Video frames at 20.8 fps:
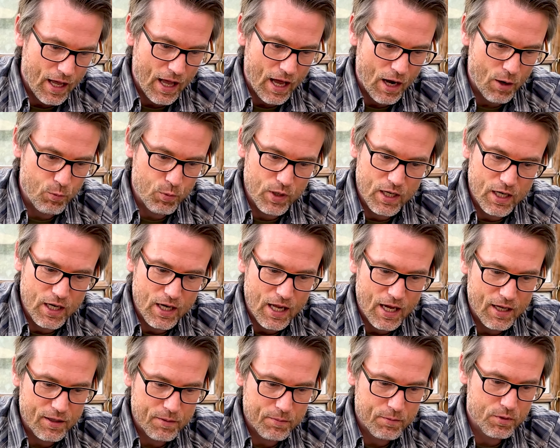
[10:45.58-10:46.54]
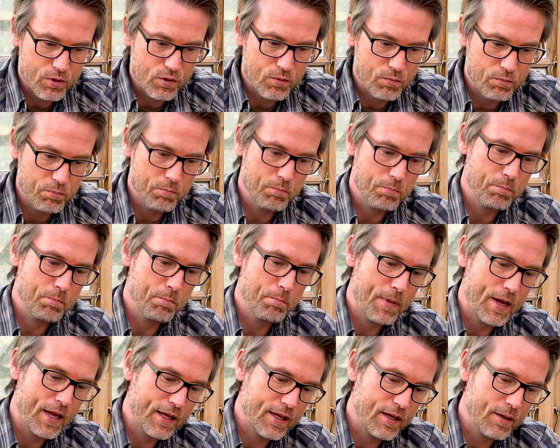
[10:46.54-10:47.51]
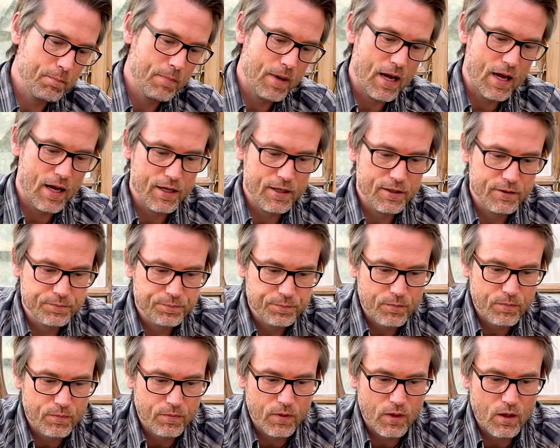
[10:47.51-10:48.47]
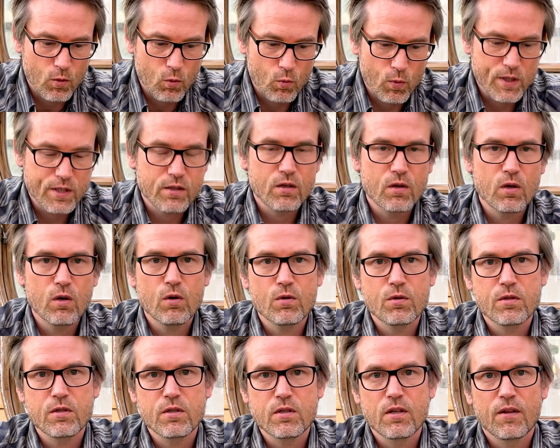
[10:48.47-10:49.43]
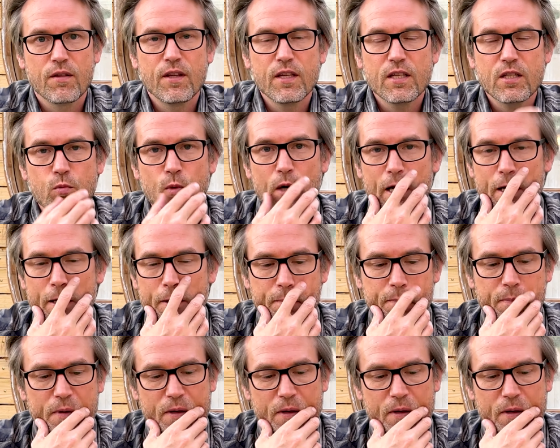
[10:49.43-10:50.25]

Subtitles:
I really like making my West Coast this way.